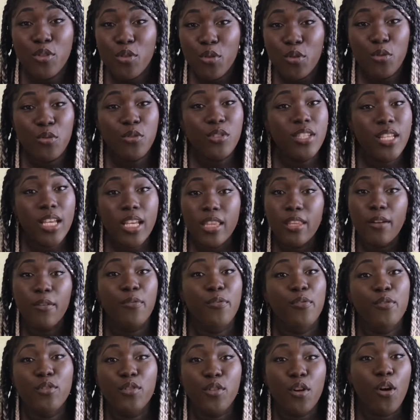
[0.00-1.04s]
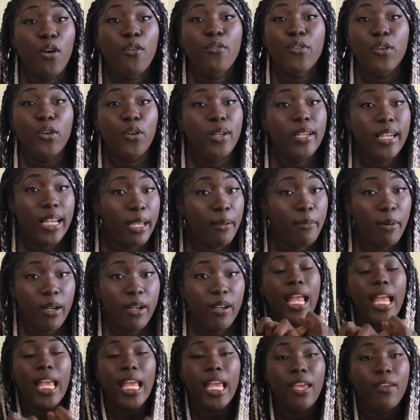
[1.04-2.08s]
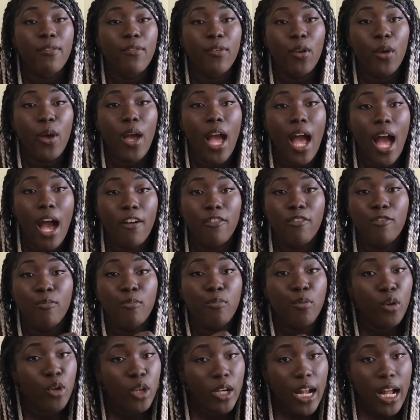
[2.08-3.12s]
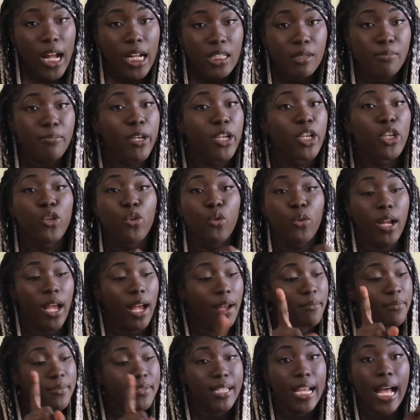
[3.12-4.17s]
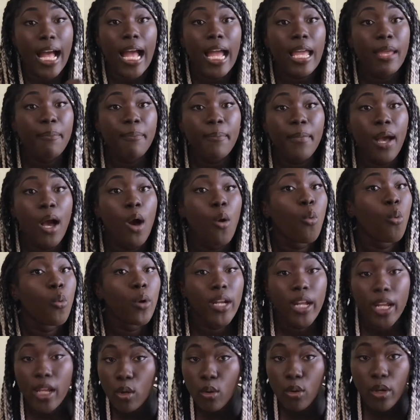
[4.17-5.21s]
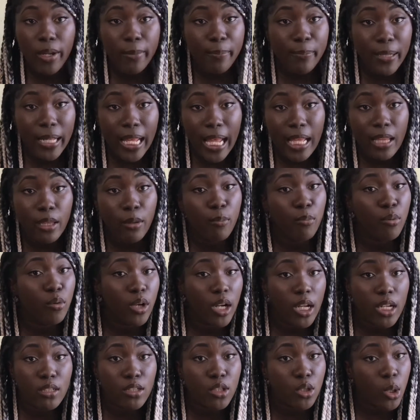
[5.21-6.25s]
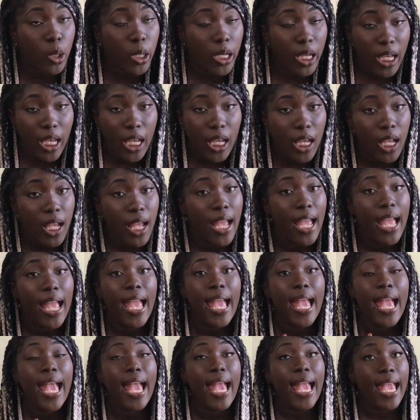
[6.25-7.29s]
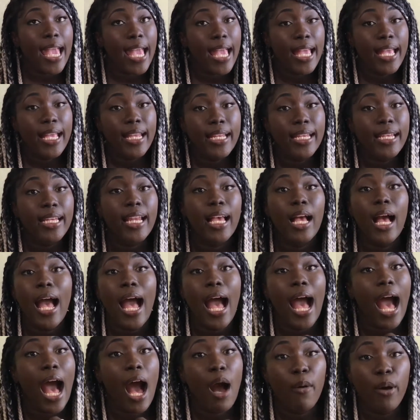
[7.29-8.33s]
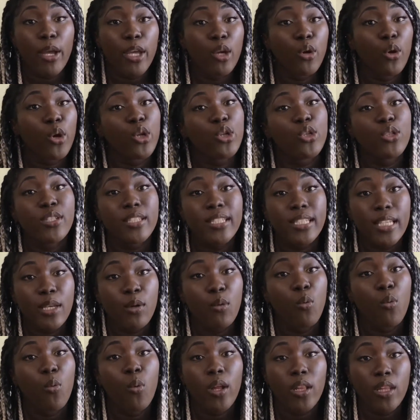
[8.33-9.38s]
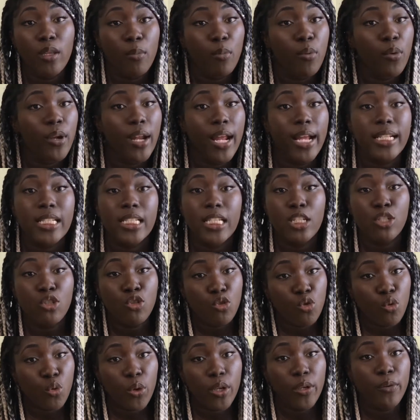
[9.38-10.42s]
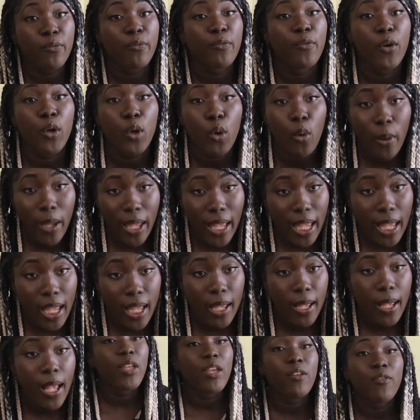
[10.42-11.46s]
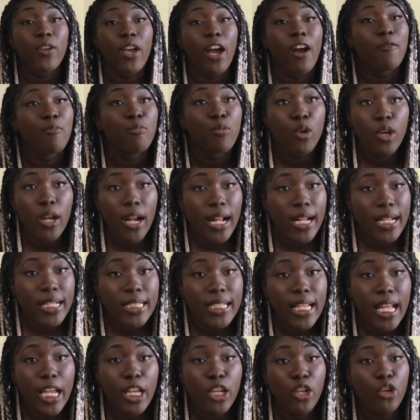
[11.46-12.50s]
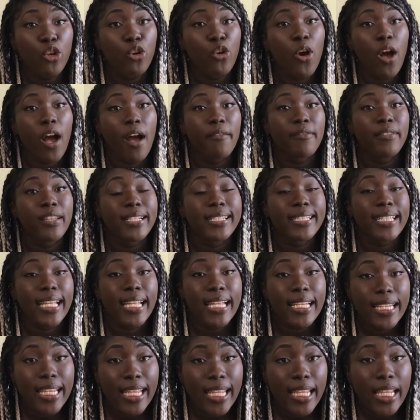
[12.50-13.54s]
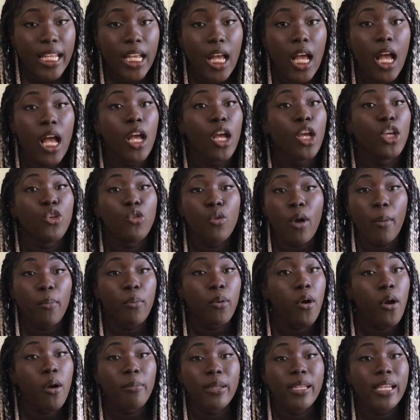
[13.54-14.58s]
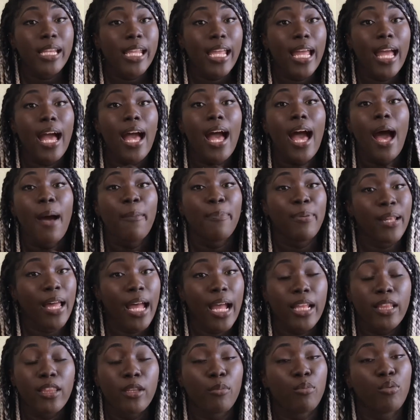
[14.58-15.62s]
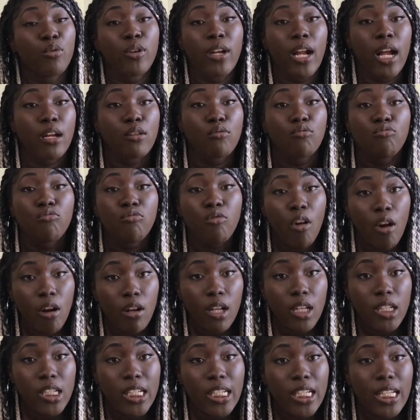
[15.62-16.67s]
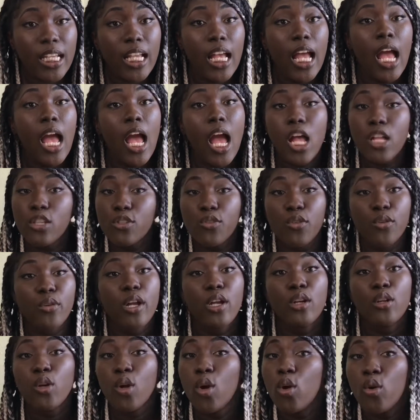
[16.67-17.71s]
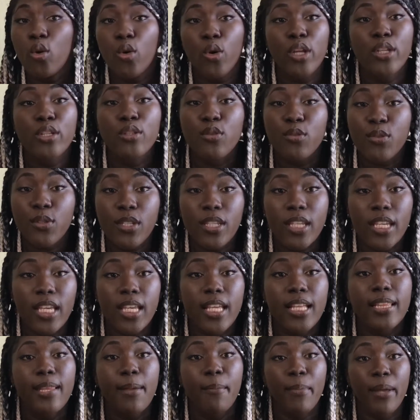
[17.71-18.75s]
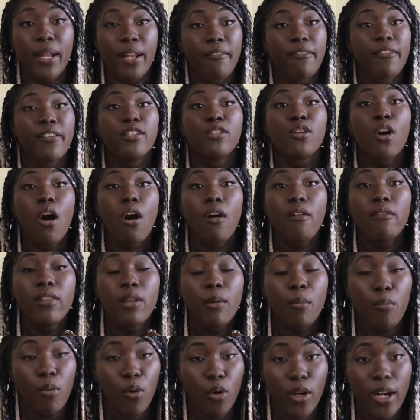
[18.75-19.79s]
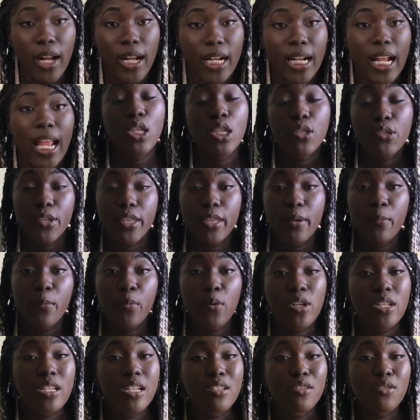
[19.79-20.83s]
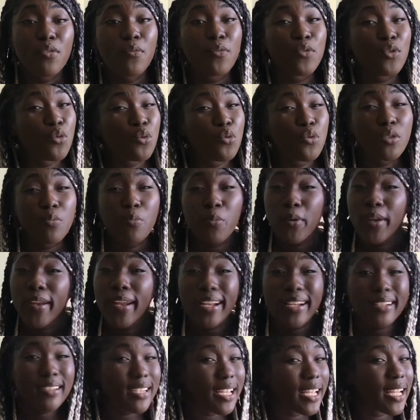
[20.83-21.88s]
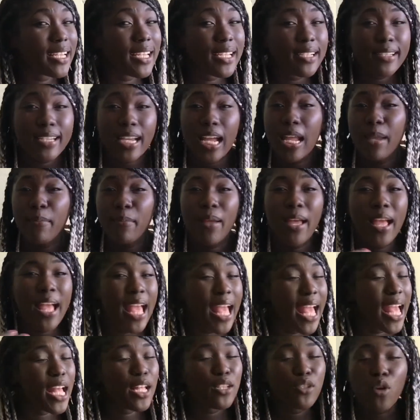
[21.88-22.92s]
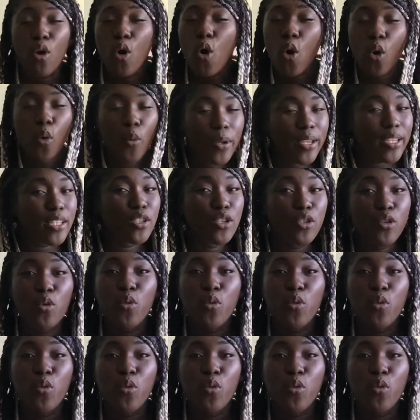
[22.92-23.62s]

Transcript: to see the fruit of your labor. If you have product but you don't have time, when are you going to apply the product to your hair? And how are you going to see what the product is doing for your hair? If you have product and you don't have the technique, you are probably applying the product wrongly, and so you're not going to see the benefits of the product. So the importance of tools, product, technique, time is always,